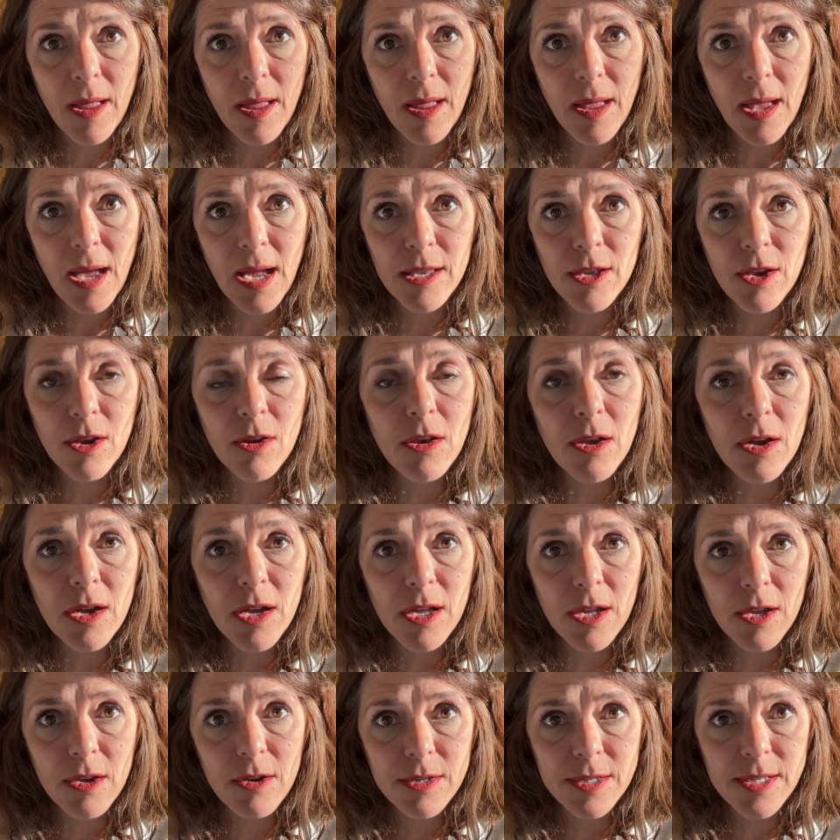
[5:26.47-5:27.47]
and you look
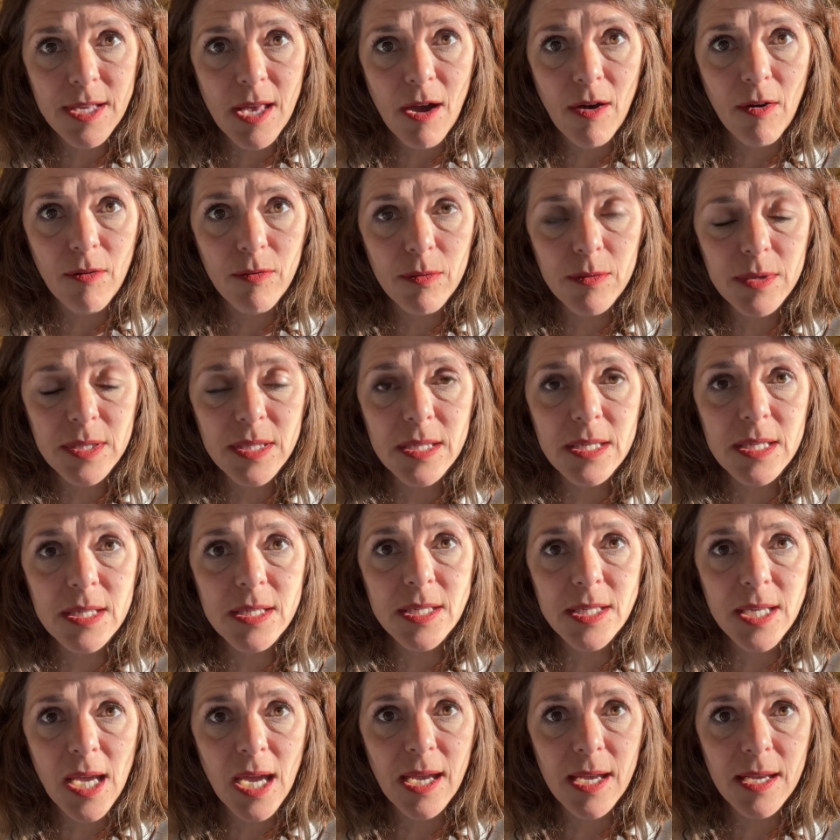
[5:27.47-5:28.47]
at yourself with
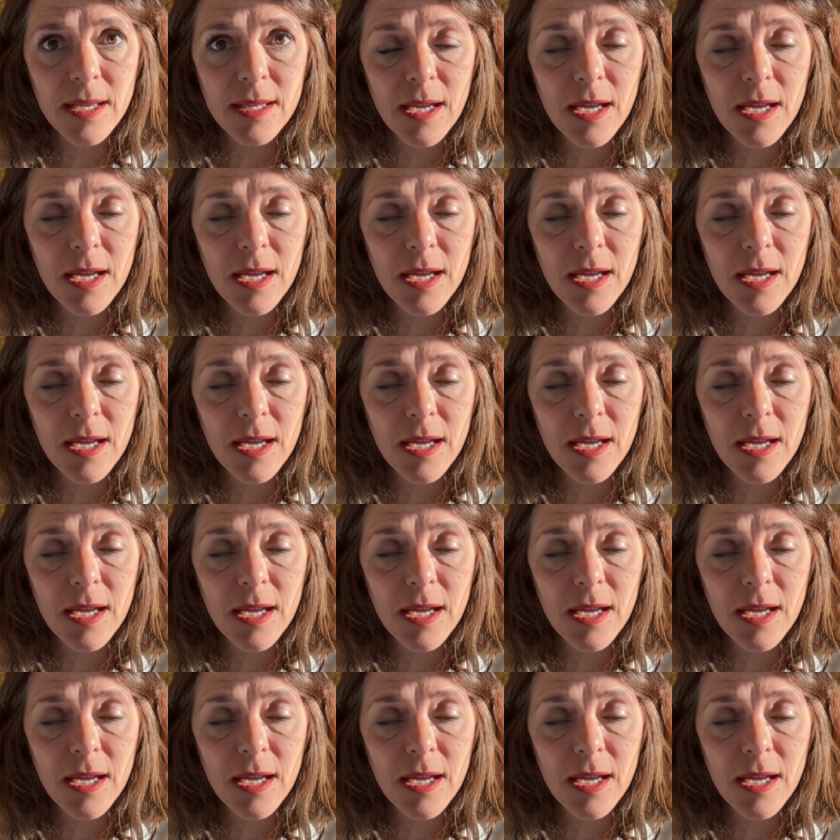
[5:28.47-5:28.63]
disdain